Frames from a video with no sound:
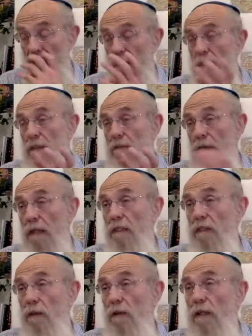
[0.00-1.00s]
for his great
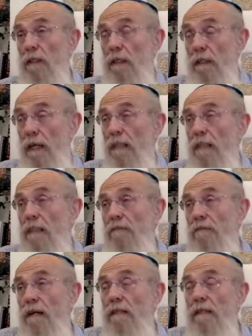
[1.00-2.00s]
joy and delight that
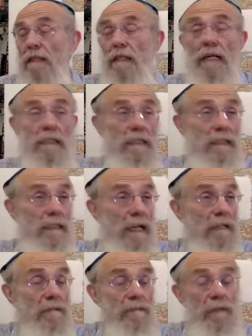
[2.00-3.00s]
finally he has a
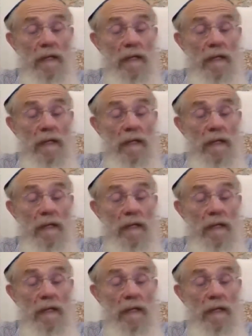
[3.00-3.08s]
son,